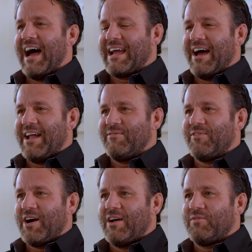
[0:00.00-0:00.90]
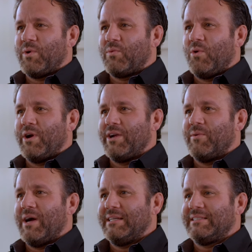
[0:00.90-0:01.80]
I got involved with Warrior
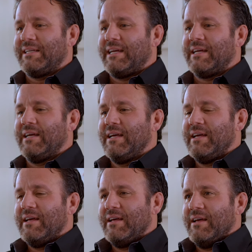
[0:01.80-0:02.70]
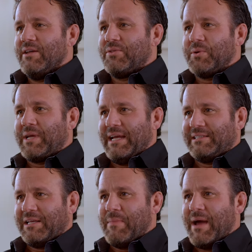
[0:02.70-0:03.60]
Rising through Casey